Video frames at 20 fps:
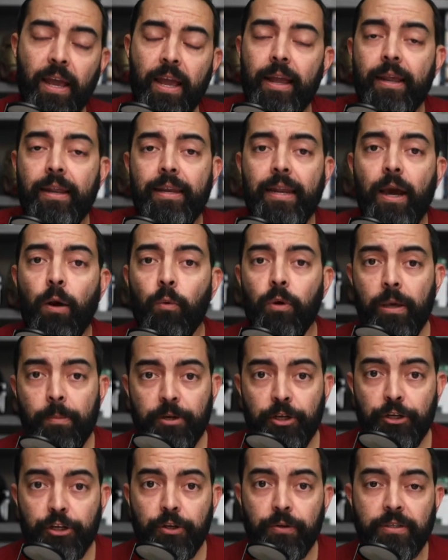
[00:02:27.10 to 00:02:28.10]
Now what I'm
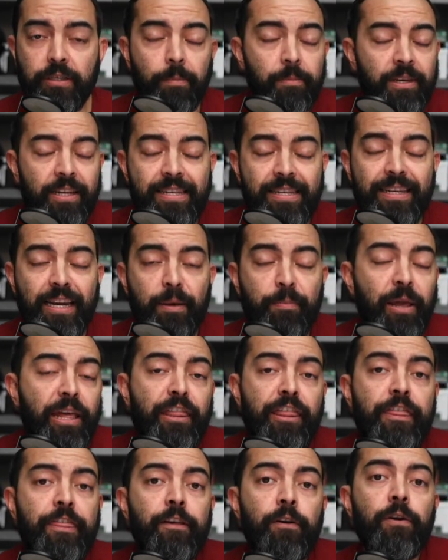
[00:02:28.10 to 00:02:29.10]
gonna do is I'm gonna set up a
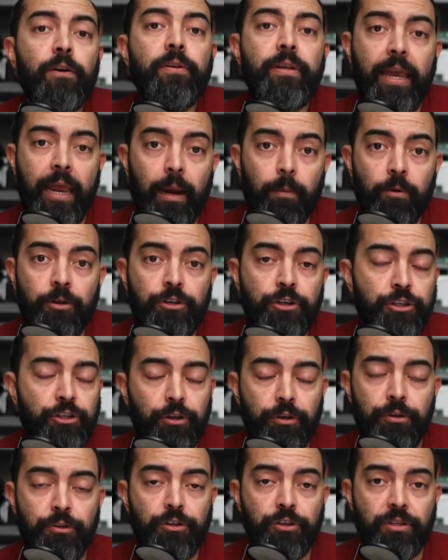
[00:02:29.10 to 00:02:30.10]
third camera to show
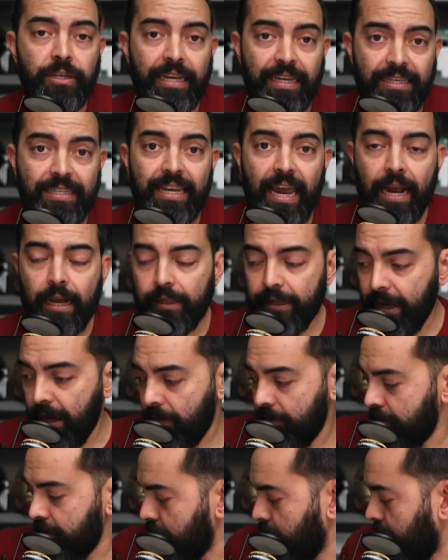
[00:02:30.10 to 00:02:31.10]
you just exactly how
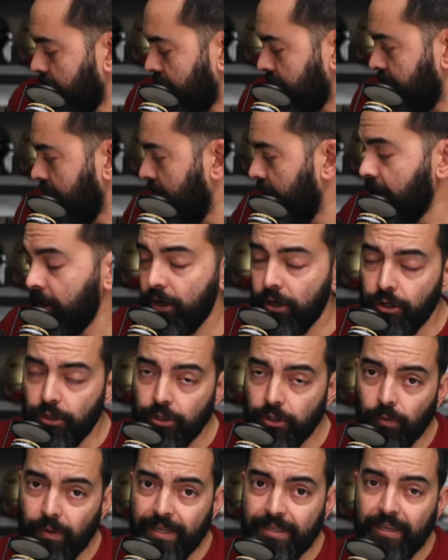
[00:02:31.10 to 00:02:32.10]
this works.
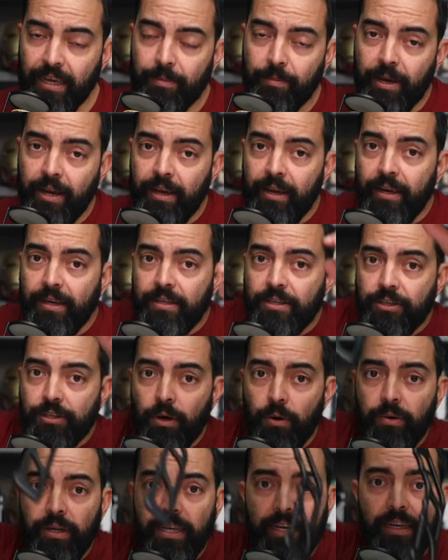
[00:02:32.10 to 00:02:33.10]
So let's get my
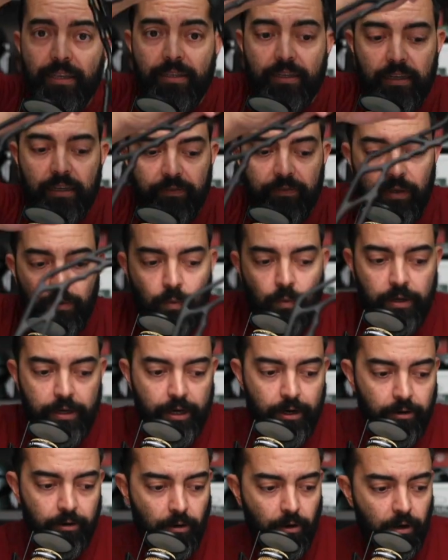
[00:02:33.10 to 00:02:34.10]
Sony ZV-1
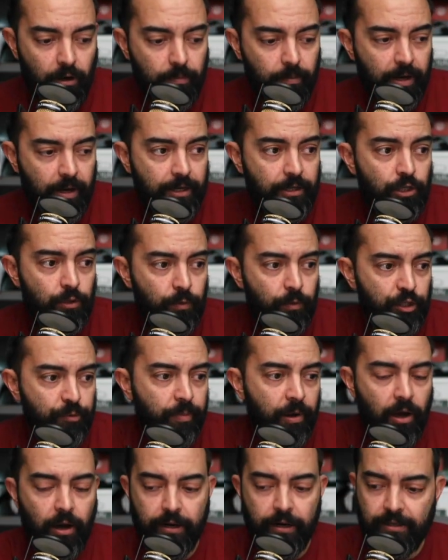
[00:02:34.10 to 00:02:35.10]
here on my switch
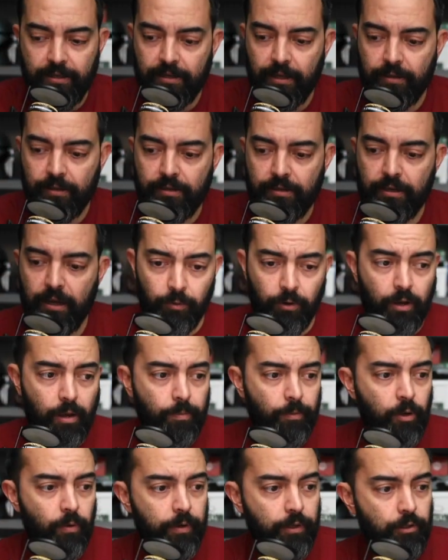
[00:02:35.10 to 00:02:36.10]
pod and set this up. I'm
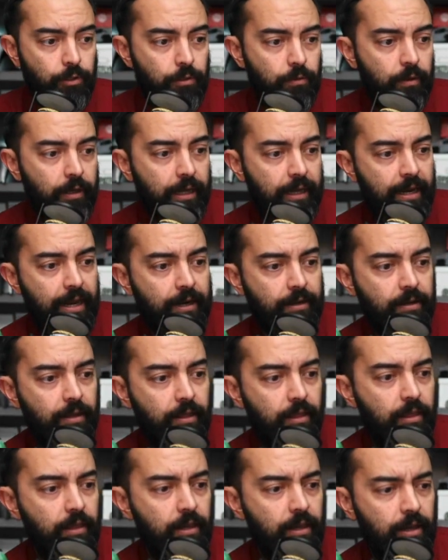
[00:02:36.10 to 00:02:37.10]
going to connect
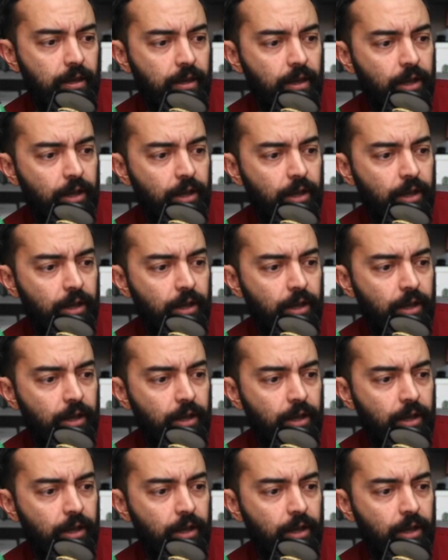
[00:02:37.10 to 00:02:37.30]
the